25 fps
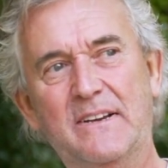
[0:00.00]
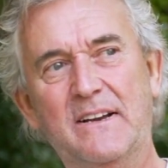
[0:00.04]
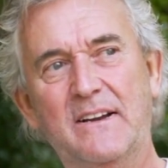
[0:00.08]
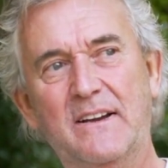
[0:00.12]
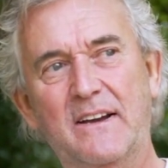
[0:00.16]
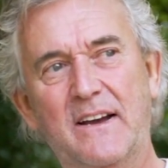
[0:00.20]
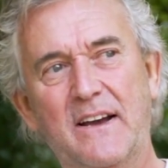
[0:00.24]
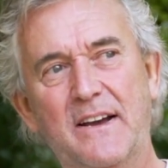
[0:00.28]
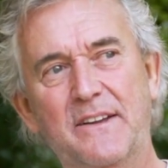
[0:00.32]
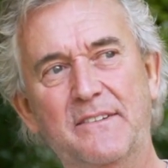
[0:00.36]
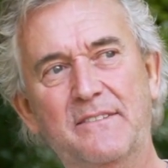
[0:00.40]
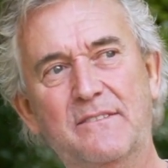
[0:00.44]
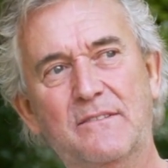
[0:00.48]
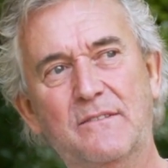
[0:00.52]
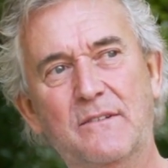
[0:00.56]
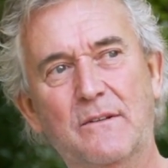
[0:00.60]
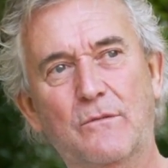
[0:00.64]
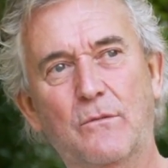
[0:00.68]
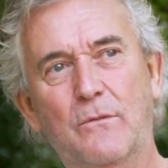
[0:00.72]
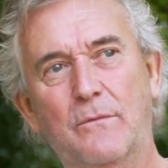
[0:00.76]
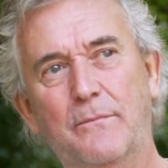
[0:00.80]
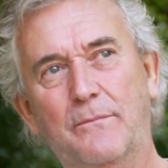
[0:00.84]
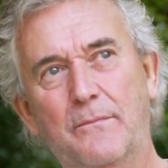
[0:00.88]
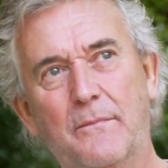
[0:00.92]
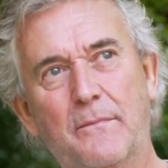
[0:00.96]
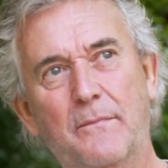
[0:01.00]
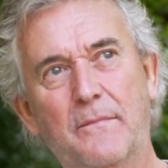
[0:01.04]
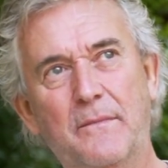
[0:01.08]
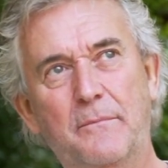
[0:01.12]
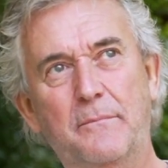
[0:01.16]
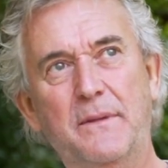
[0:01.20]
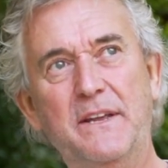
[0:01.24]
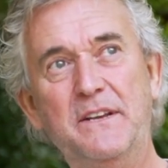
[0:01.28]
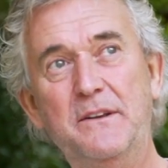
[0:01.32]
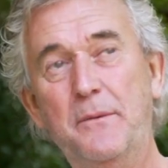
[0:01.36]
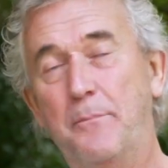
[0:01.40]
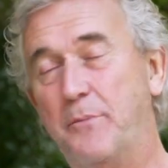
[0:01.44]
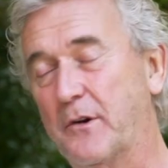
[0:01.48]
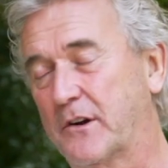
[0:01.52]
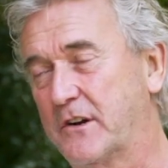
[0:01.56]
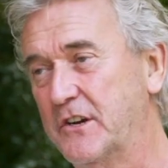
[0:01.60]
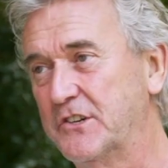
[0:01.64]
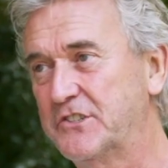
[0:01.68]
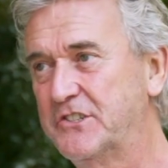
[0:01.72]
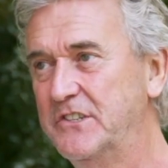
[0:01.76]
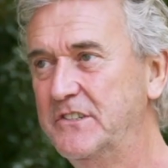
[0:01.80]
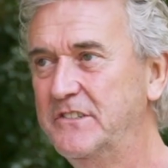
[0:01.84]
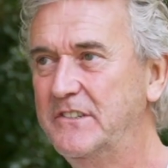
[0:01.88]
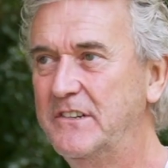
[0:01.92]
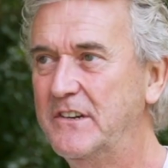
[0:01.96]
and in the
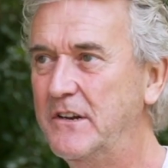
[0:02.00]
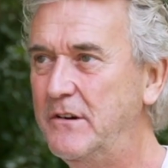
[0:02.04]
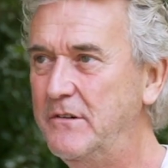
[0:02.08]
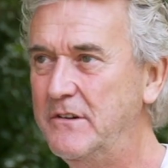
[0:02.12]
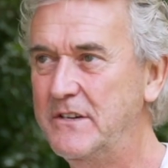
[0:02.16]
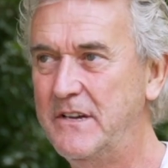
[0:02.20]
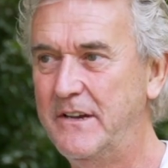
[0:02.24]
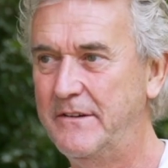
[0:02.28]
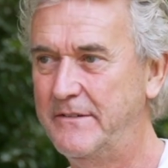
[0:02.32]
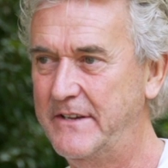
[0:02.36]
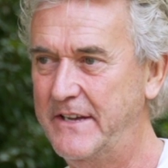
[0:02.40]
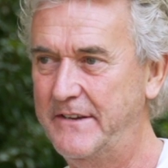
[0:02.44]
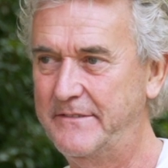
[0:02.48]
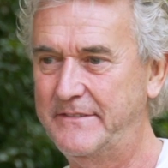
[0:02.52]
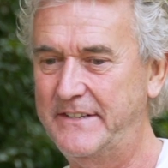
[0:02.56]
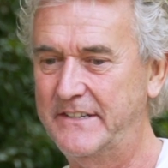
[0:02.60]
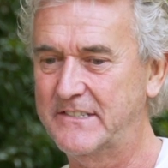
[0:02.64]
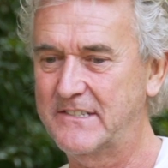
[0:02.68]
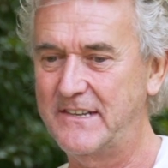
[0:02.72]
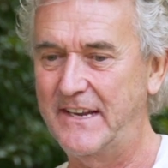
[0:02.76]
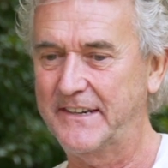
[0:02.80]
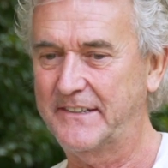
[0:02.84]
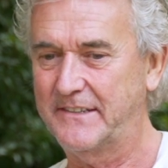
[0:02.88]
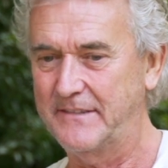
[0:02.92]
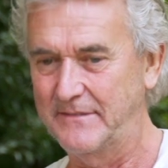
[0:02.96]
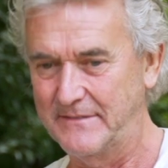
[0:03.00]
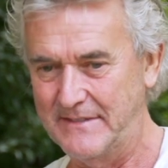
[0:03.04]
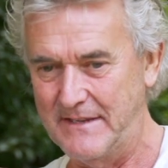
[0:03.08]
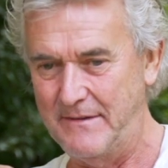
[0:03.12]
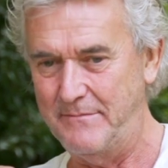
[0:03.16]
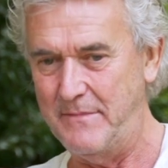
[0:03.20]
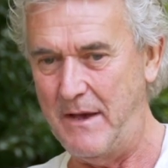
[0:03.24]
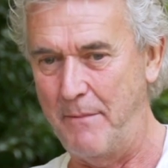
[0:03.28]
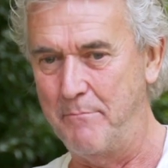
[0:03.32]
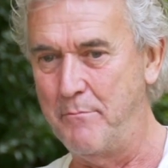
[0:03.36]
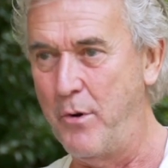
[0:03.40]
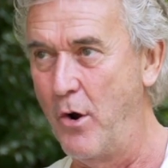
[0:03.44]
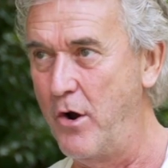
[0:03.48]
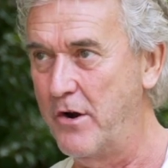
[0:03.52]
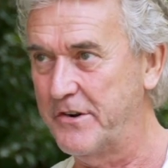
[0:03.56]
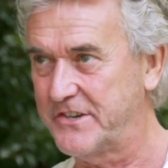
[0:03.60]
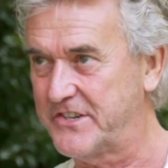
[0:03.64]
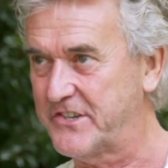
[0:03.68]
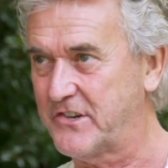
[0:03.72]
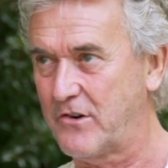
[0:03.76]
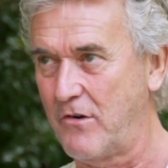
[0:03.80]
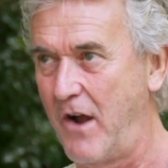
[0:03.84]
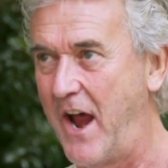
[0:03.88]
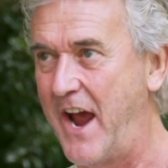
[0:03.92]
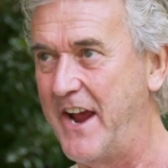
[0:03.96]
percussion, you know, it's like a
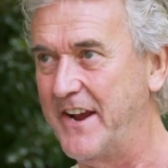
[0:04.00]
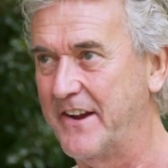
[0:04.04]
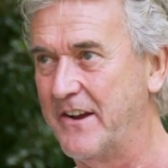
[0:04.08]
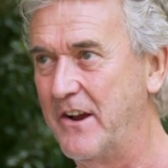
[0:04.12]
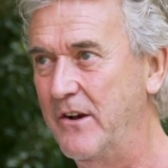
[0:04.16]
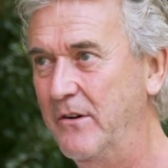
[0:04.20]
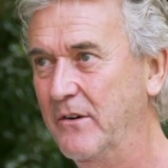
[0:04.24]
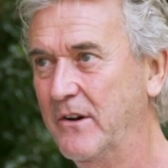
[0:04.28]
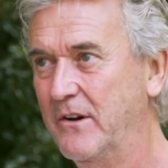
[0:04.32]
bird's cry, you know.